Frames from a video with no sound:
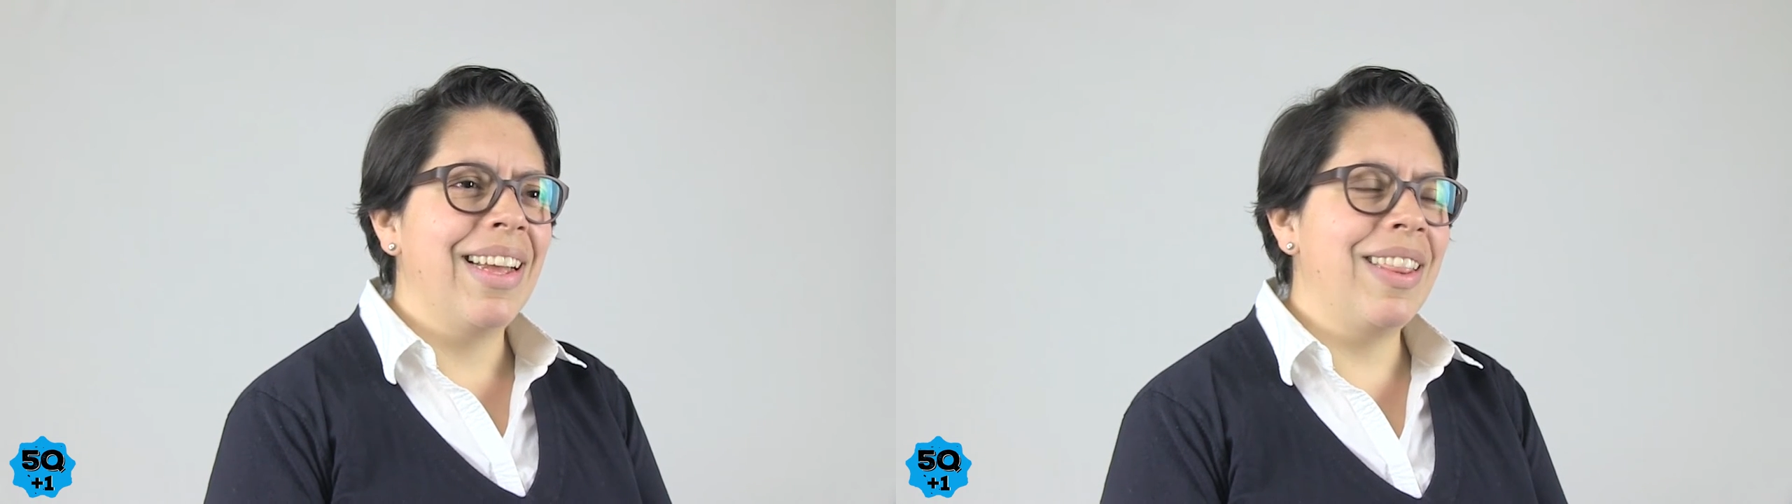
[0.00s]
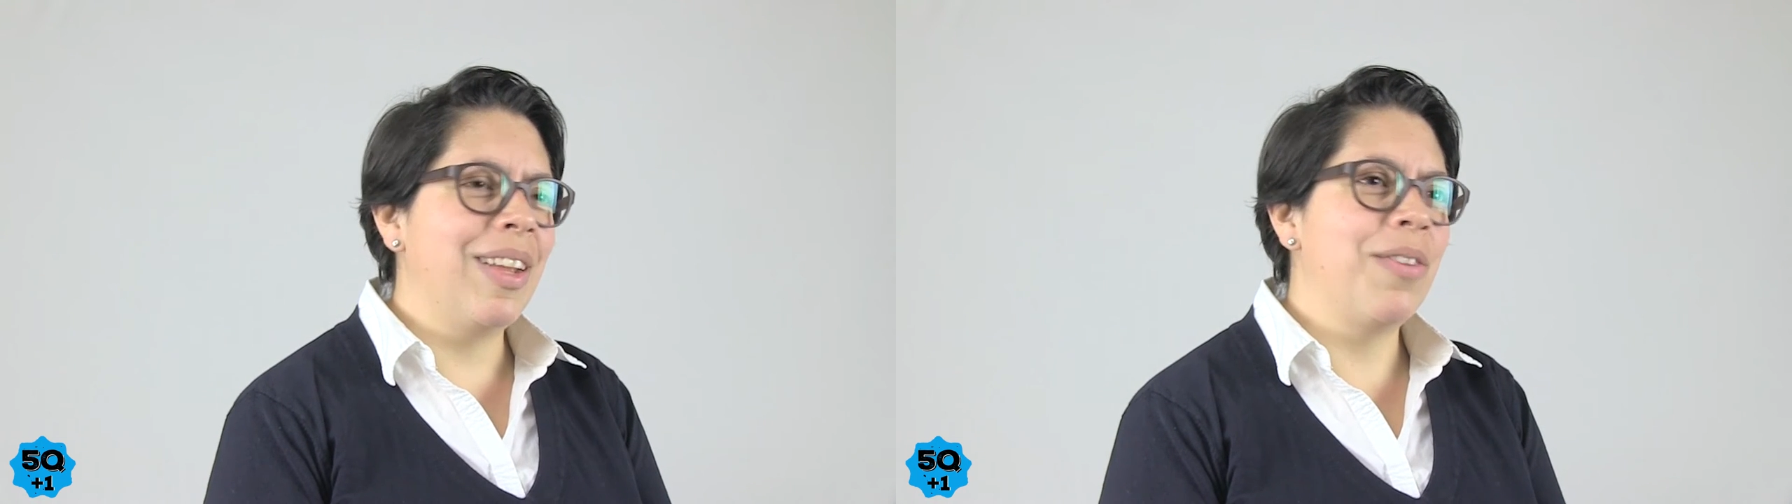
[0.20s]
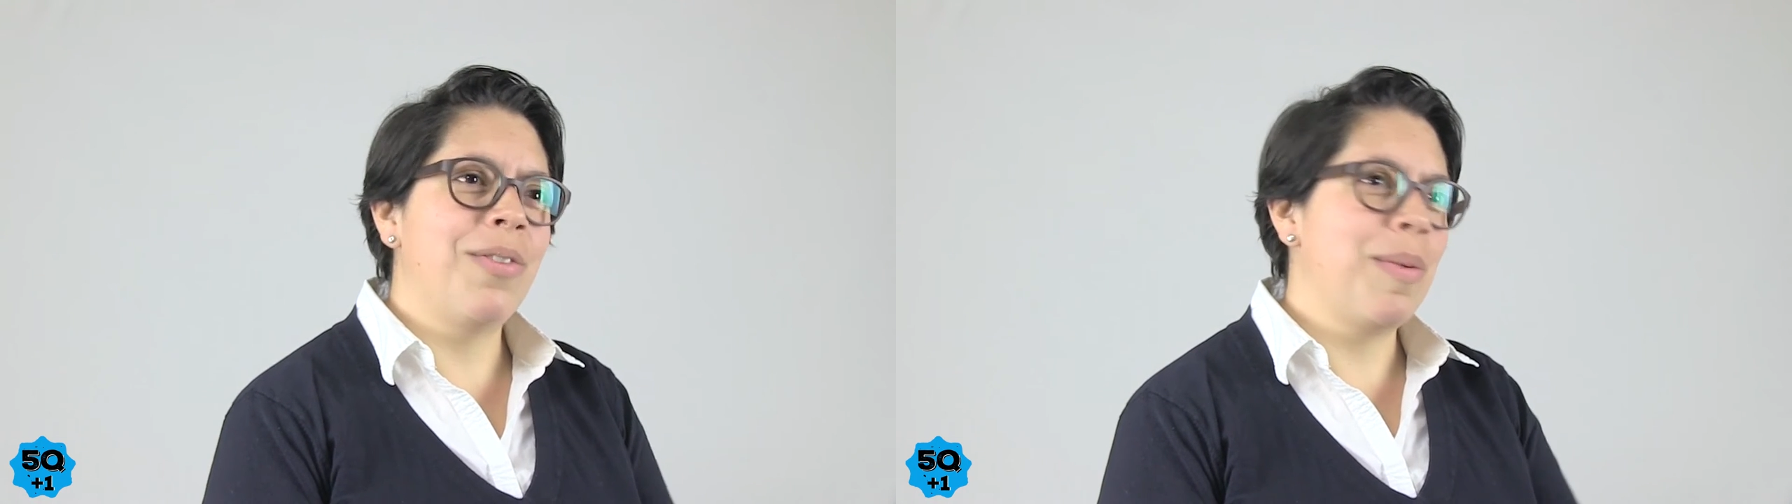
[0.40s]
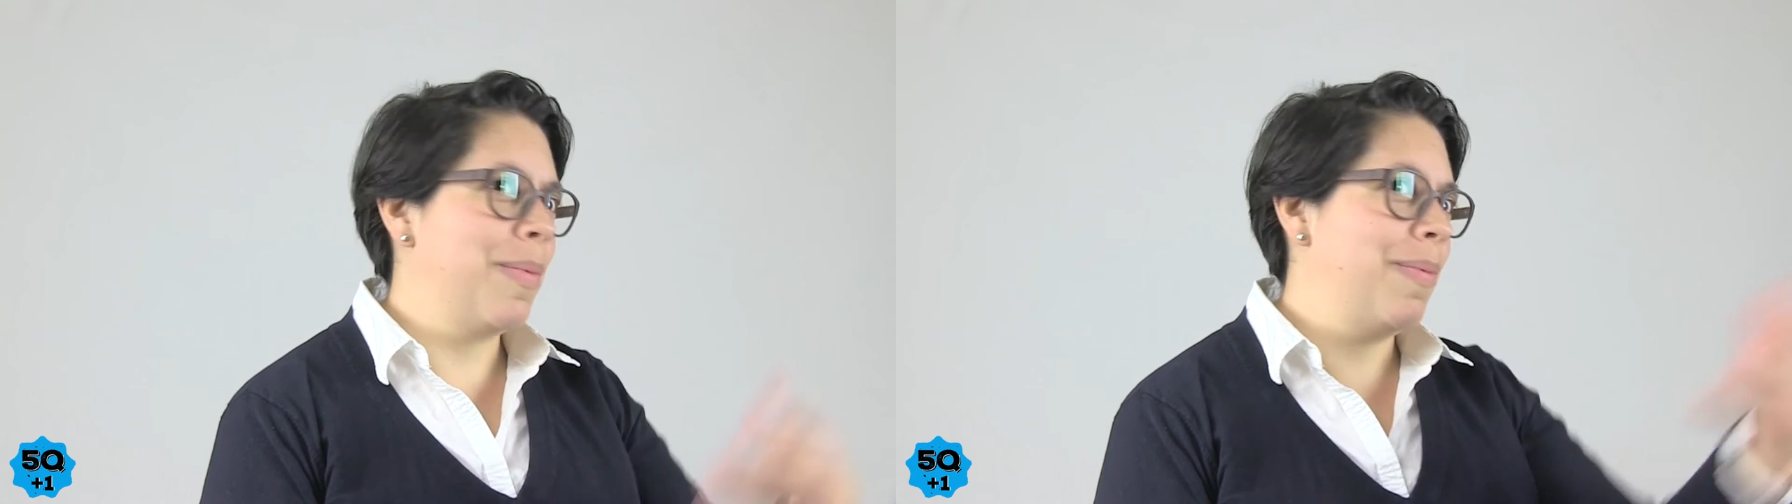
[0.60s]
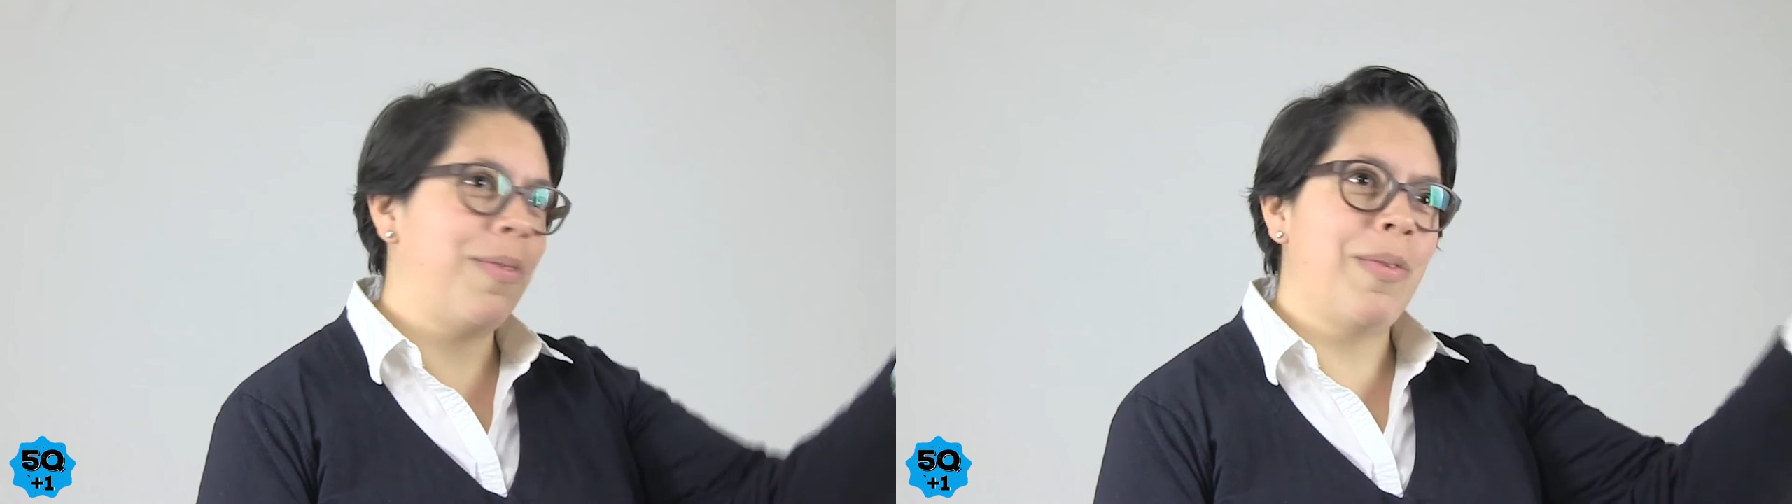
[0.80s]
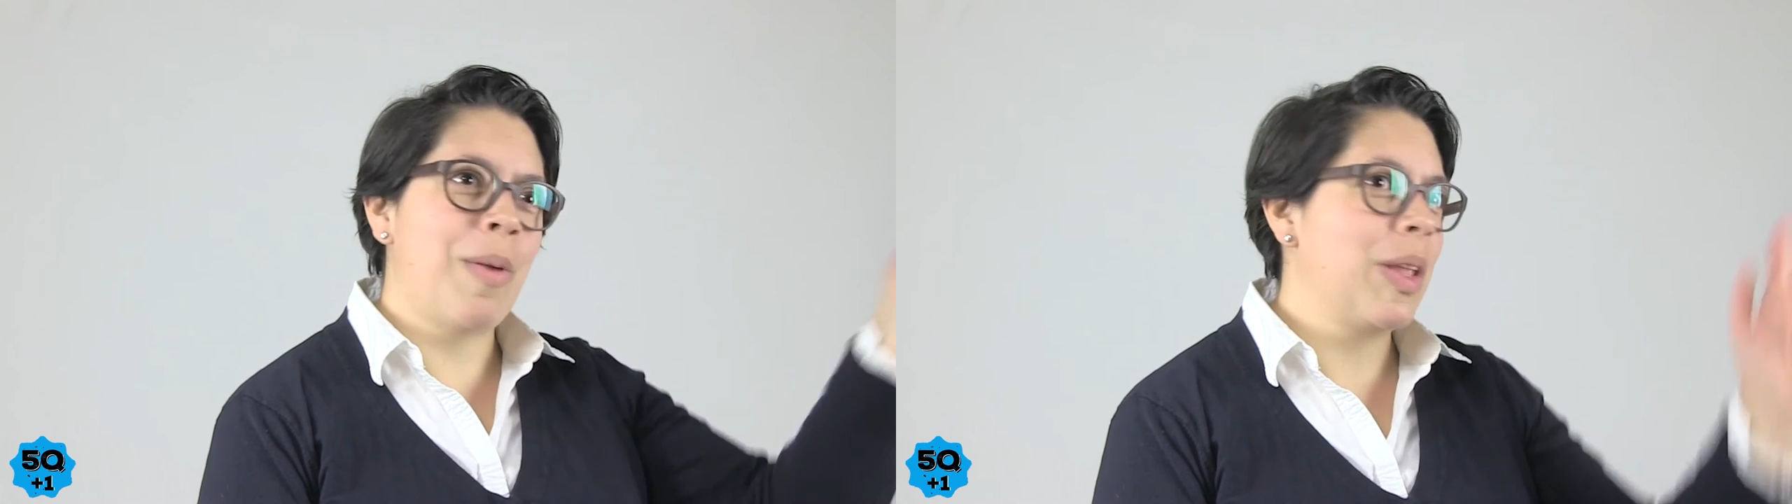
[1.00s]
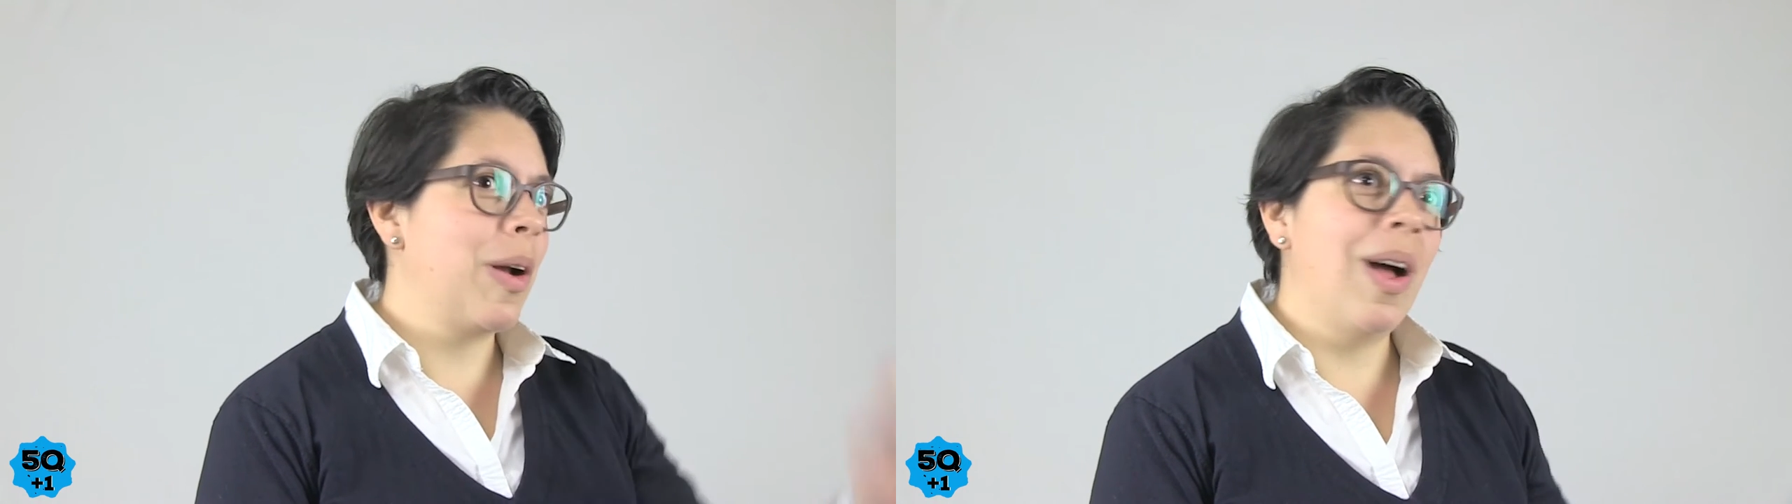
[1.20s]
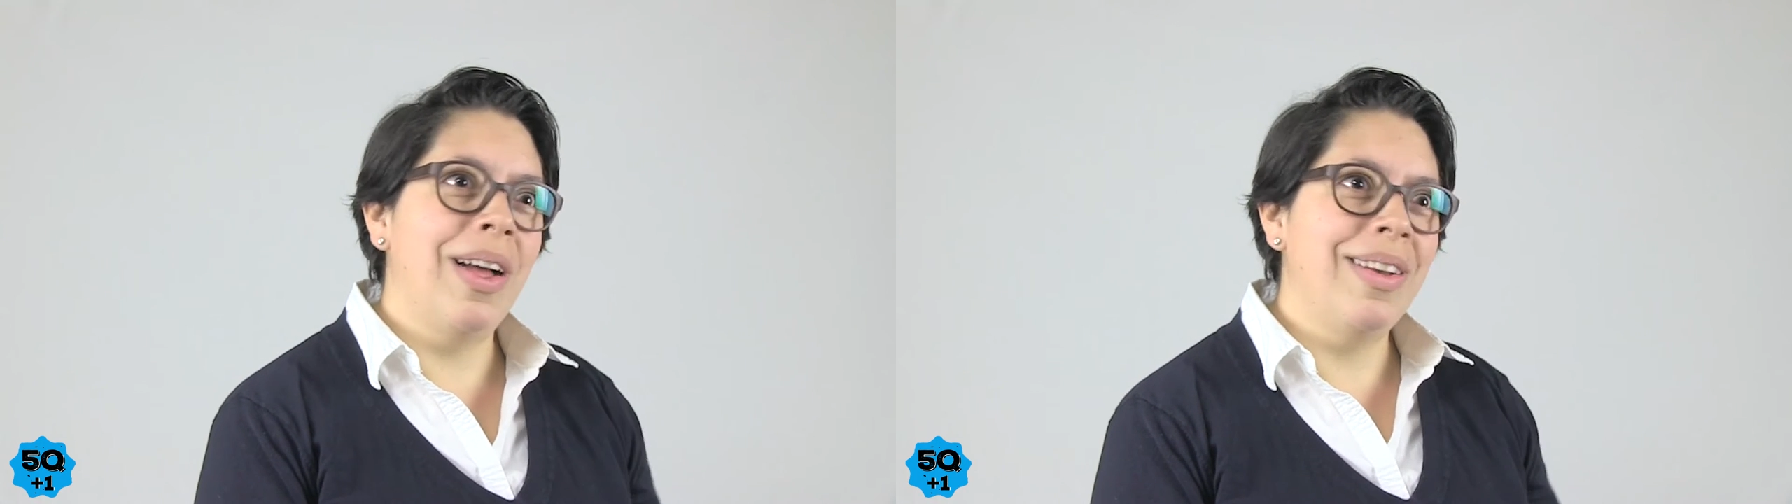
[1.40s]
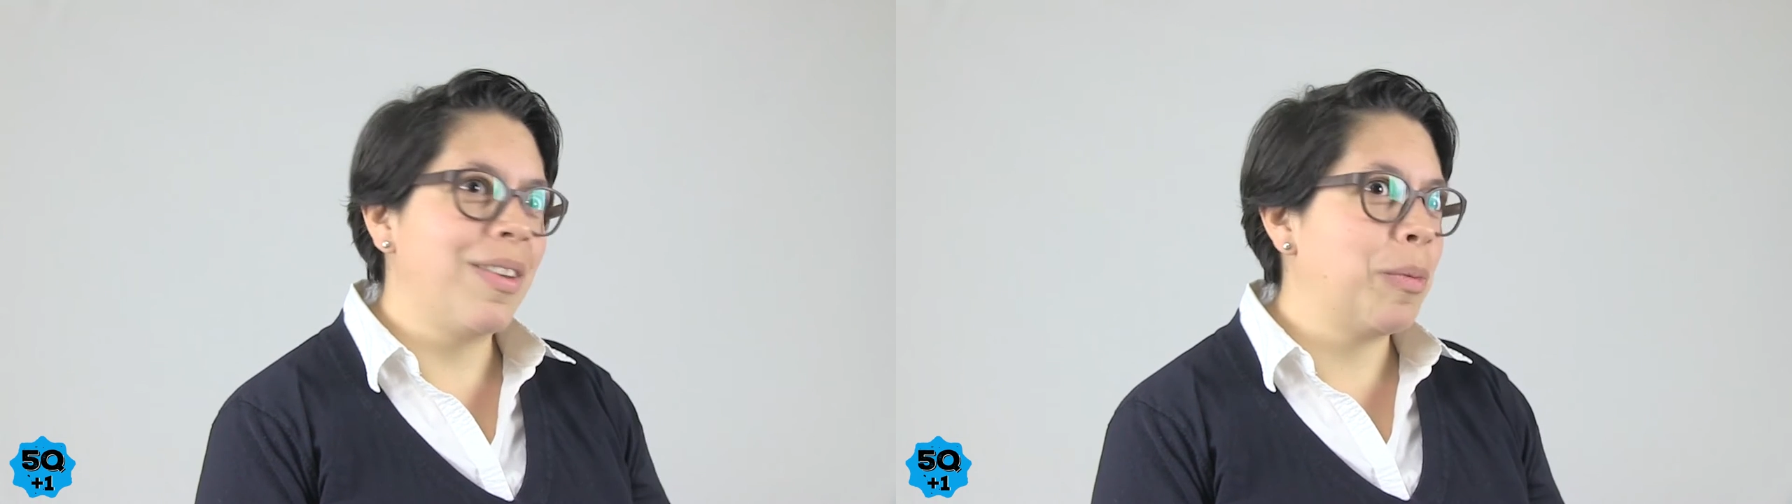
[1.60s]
And there from there on,